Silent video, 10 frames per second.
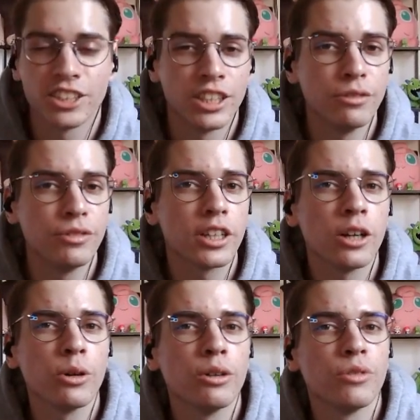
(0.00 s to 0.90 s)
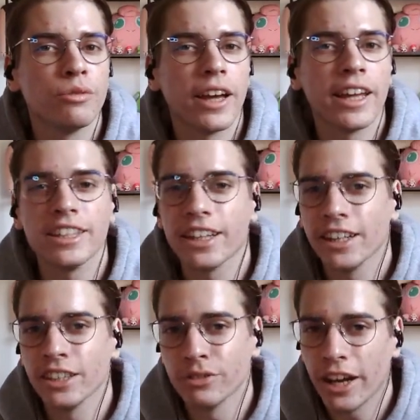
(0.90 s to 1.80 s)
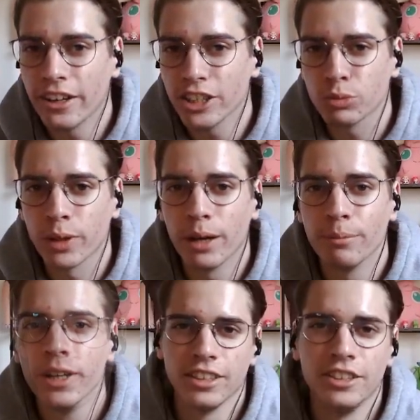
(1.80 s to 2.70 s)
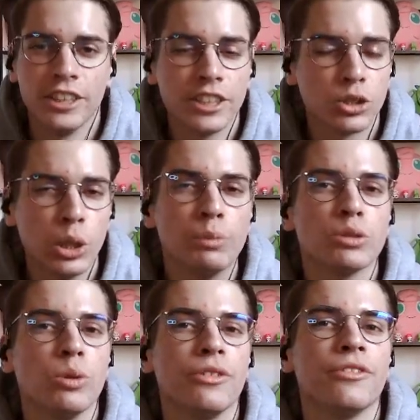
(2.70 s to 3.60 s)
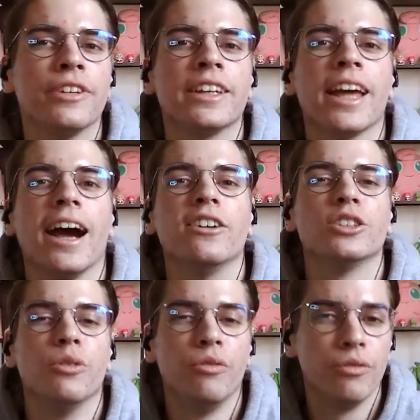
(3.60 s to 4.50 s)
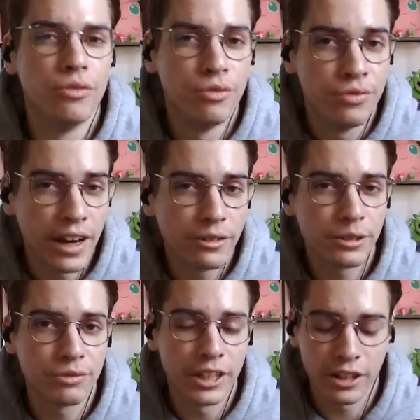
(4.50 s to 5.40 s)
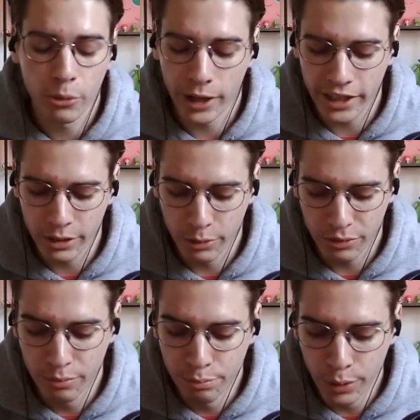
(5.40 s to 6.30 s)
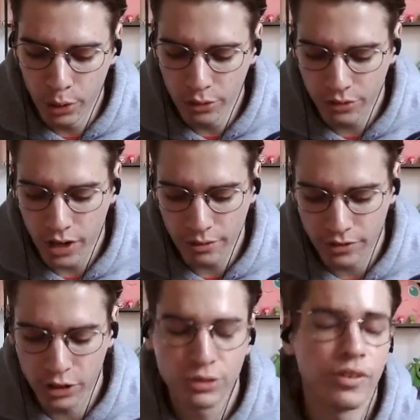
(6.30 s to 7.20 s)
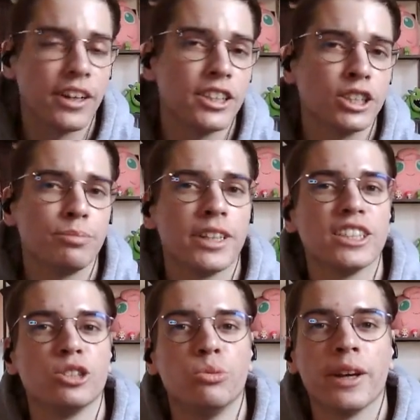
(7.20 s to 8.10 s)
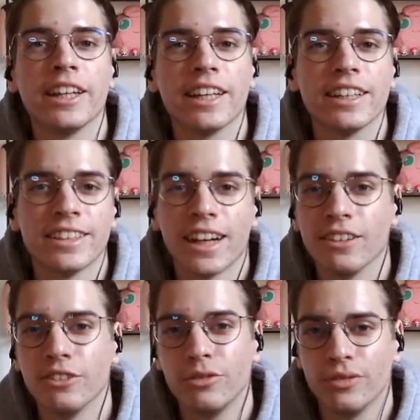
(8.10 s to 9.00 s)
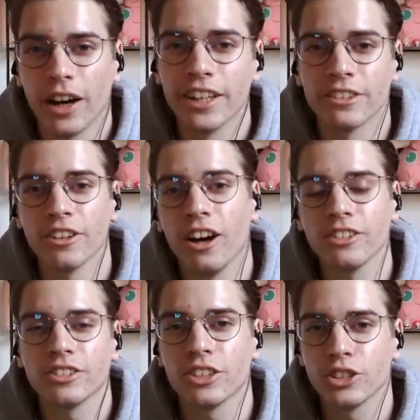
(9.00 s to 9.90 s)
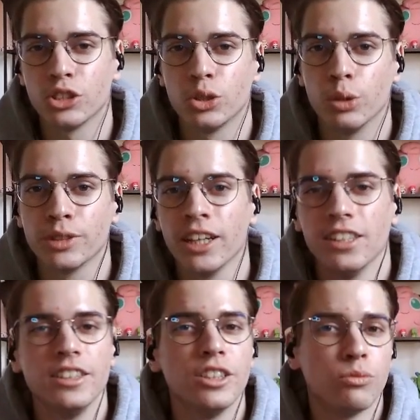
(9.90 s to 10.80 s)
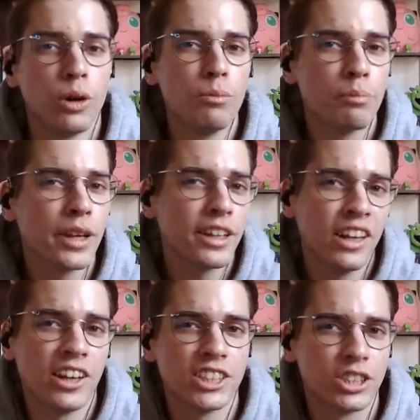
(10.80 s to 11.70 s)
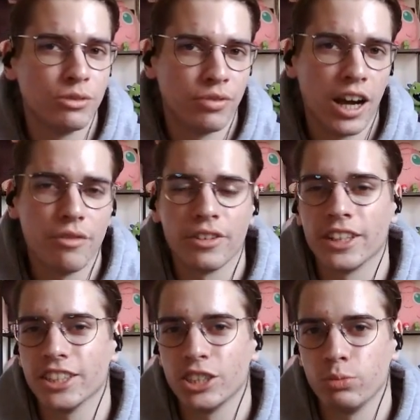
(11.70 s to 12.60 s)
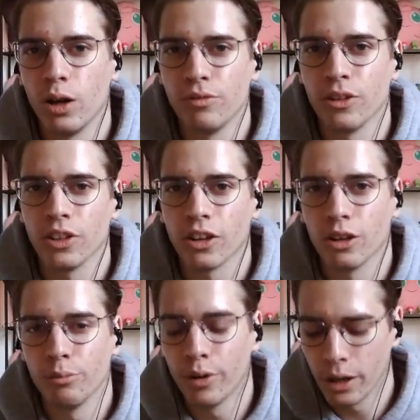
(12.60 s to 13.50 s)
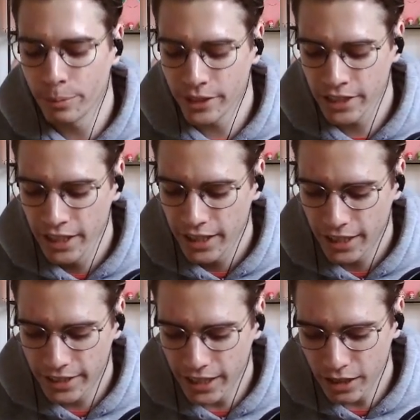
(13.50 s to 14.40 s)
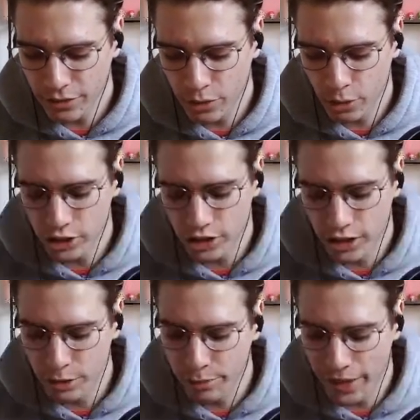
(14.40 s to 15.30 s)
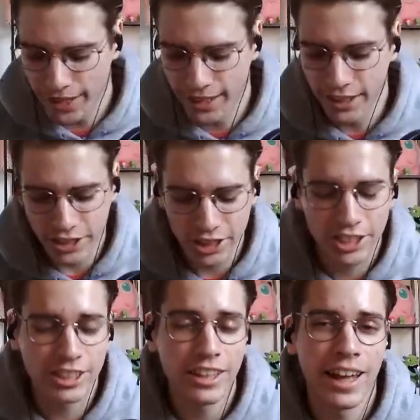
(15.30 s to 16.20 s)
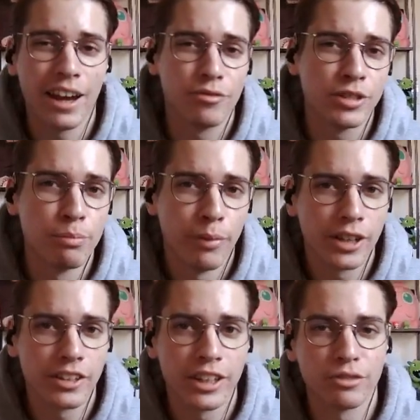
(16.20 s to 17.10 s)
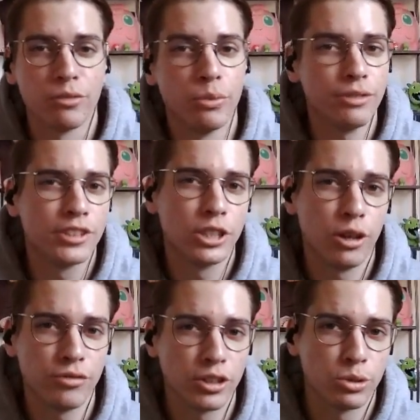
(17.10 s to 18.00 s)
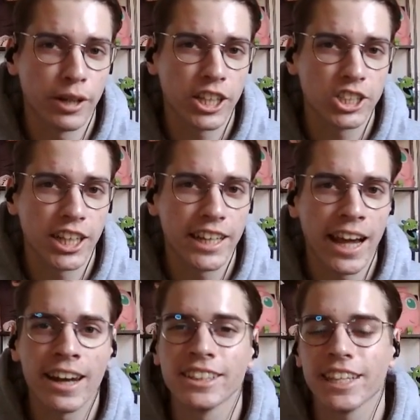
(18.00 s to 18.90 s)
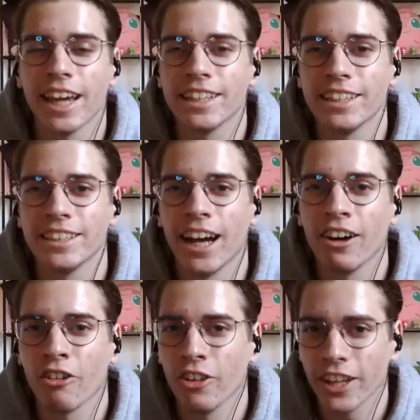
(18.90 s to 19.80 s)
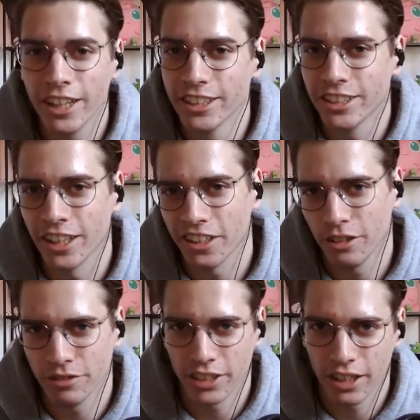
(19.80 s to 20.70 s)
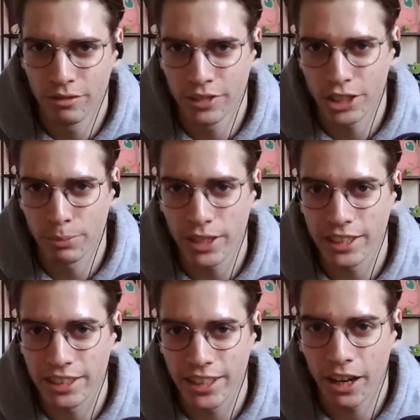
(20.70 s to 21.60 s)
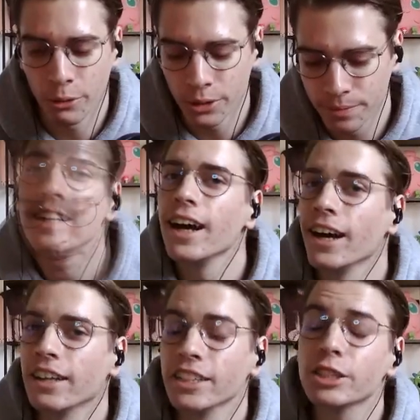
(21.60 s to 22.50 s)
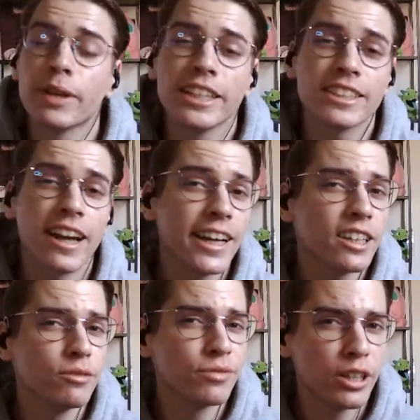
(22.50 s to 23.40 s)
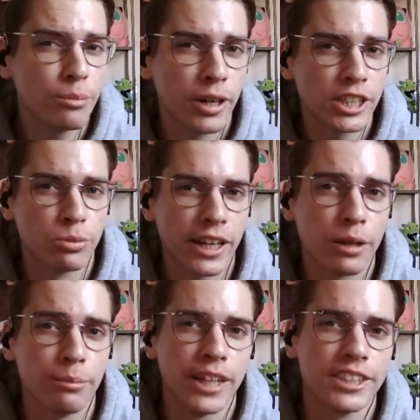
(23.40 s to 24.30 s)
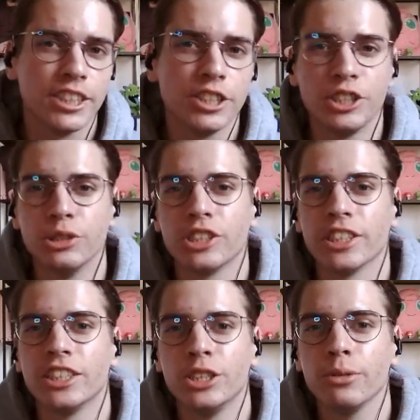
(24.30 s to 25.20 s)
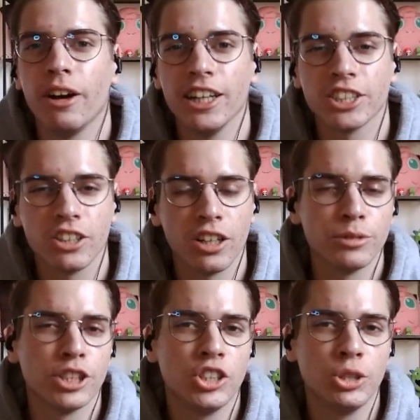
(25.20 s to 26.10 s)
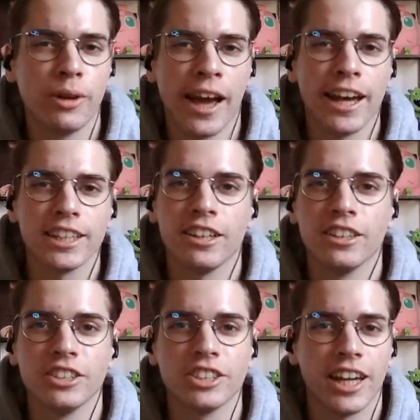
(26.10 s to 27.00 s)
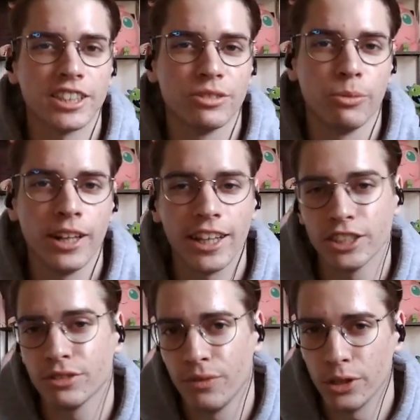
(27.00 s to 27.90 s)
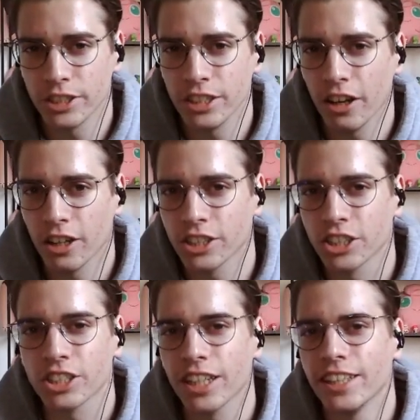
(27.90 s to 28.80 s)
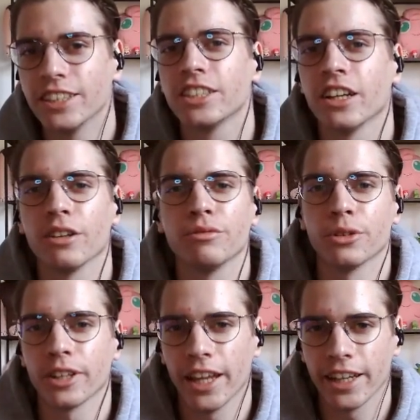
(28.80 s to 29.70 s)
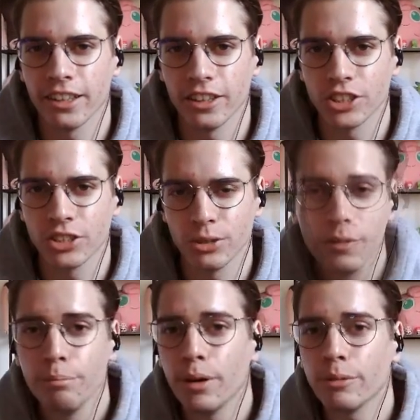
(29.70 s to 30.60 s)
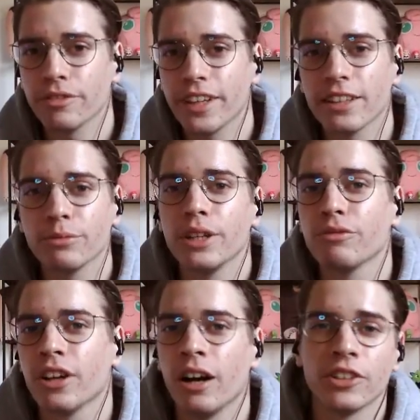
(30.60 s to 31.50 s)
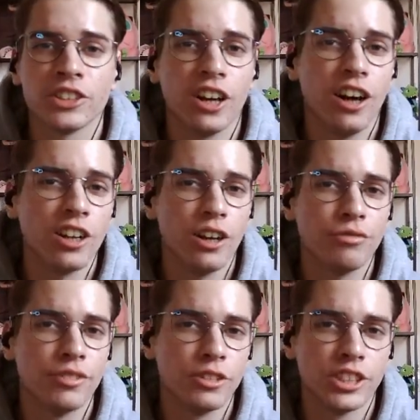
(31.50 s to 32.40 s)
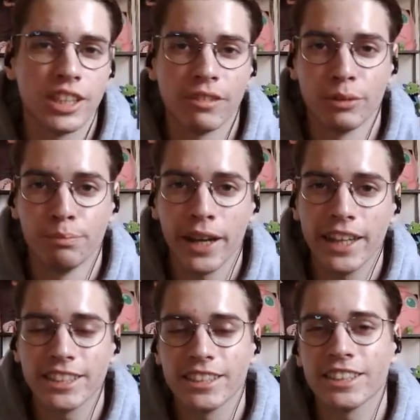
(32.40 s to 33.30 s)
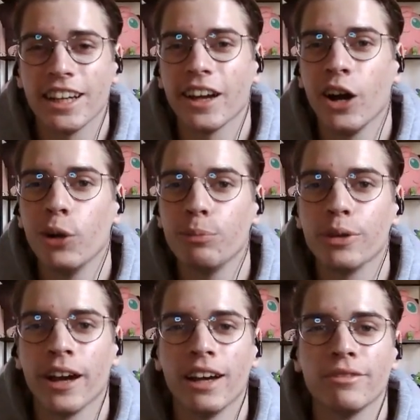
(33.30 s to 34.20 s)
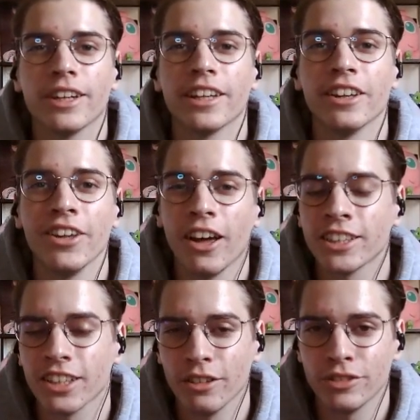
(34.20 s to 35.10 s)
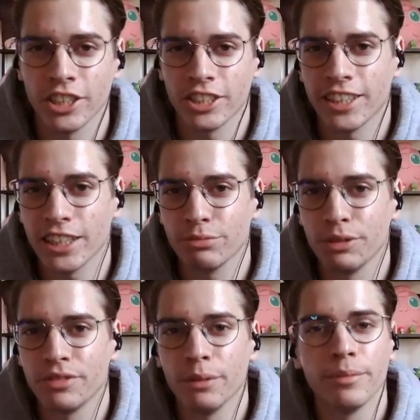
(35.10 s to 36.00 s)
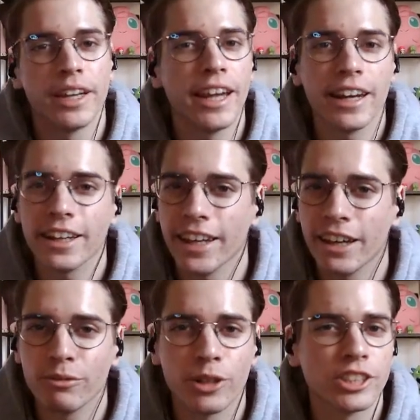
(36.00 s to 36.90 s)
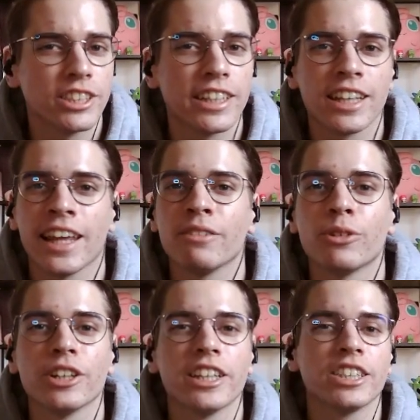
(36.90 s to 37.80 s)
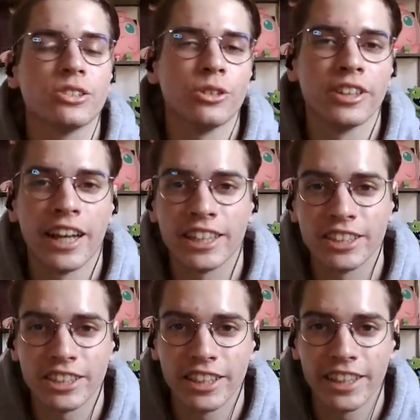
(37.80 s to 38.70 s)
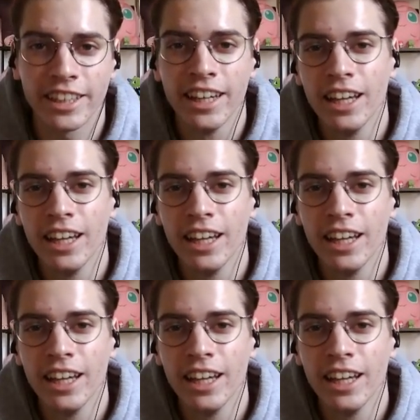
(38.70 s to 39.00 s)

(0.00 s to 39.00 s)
So if you go in with any kind of air spam, the troops will thin out very quickly with both of those fire spitters raining down fire onto those troops. There won't be a lot surviving this 12 o'clock compartment. And then of course on the back end you still have the monolith with 2 of those ricochet cannons and the Townhall inside of that invisibility tower. And in this base I can very much recommend you using 2 ice golems, 2 headhunters as well as 13 archers inside of your clan castle. But with that we've covered all of those 7 bases. I hope you have a lot of success with them in clan wars, in clan war leagues or legends league.